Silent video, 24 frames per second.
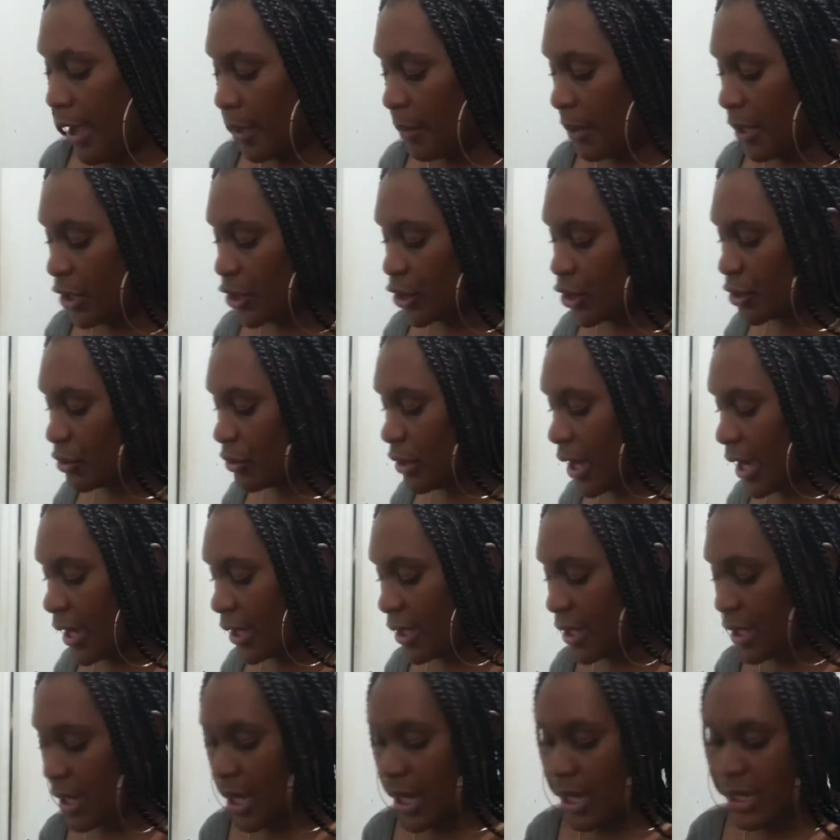Anyway, so
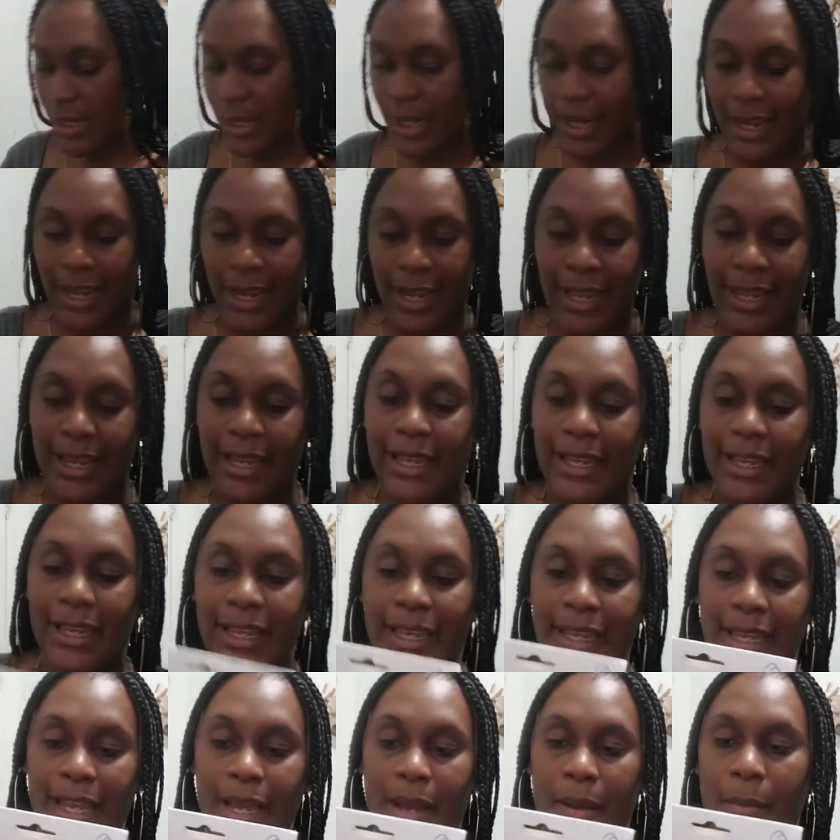I got
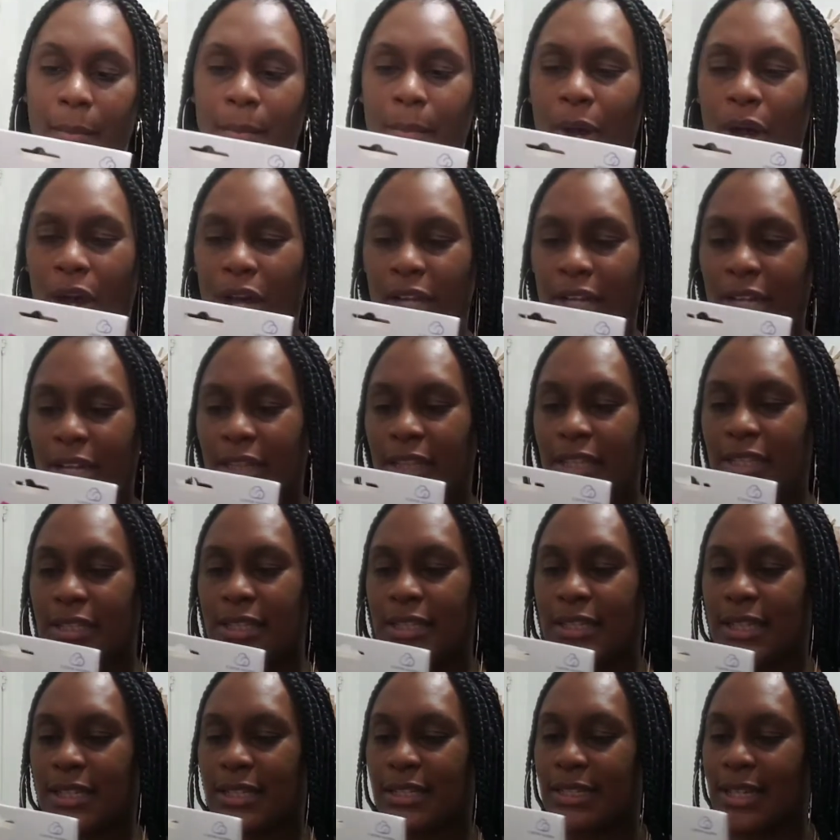a bonnet. This
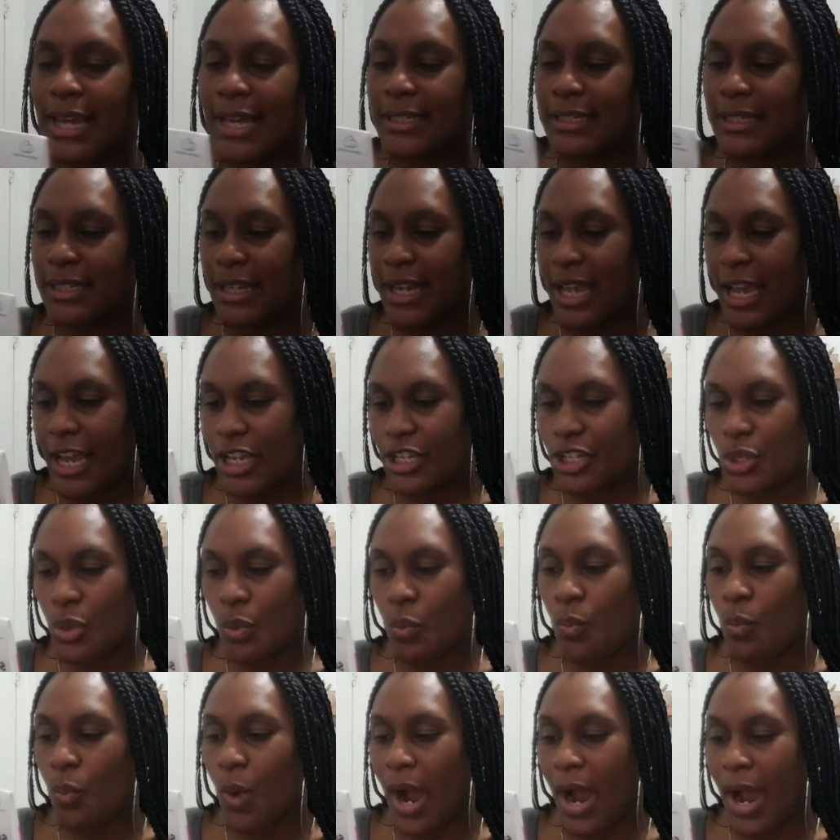is a satin edge
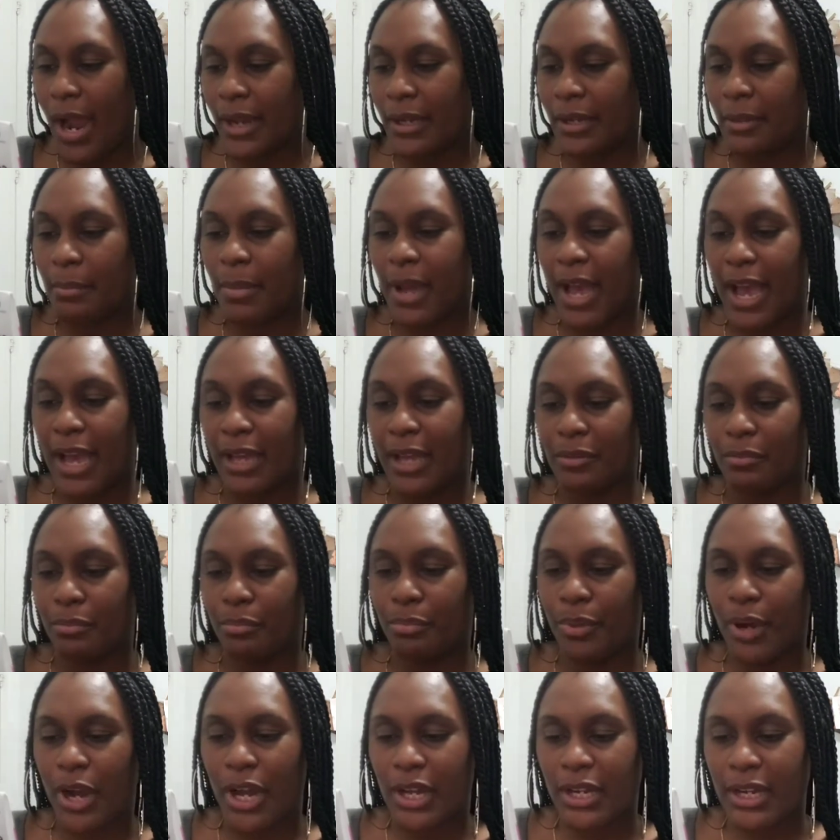wide
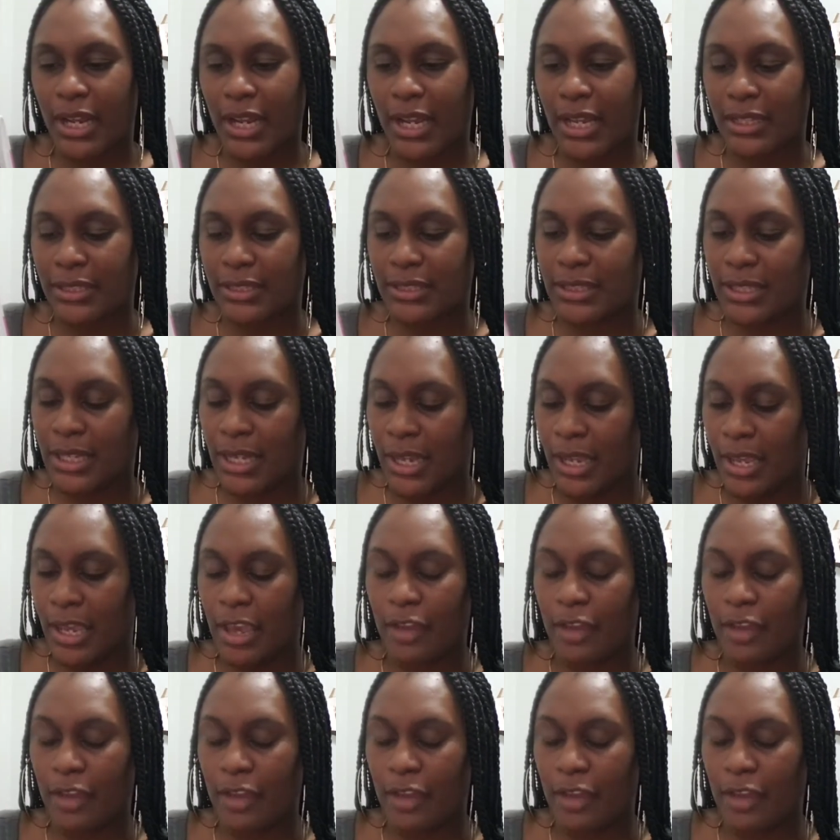band bonnet.